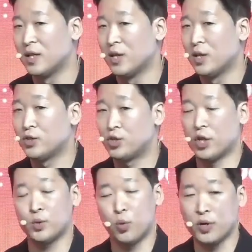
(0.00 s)

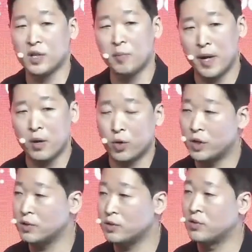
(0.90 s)
Just working
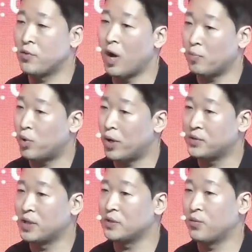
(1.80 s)
backwards, thought
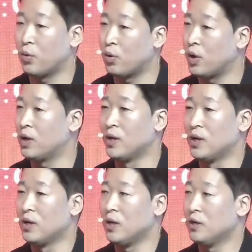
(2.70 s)
process for
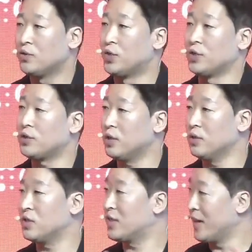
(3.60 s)
just
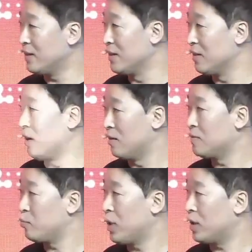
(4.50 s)
scaling of
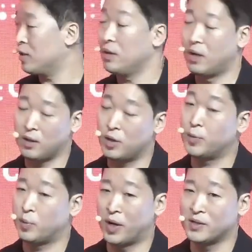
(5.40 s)
crypto
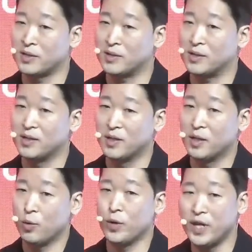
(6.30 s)
projects.
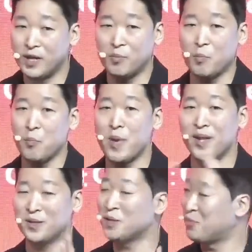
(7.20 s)
We need
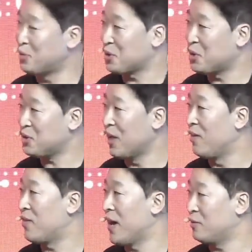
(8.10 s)
millions of users and
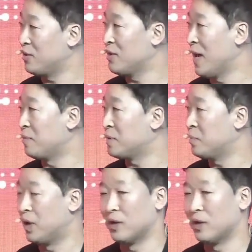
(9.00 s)
thousands of apps, but